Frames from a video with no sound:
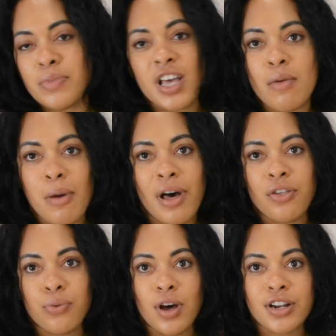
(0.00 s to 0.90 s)
making my
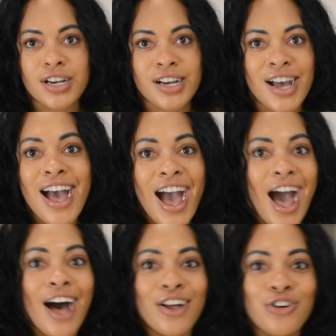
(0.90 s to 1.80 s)
mouth water.
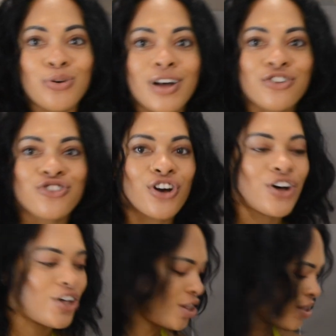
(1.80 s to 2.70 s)
I don't know about y'all.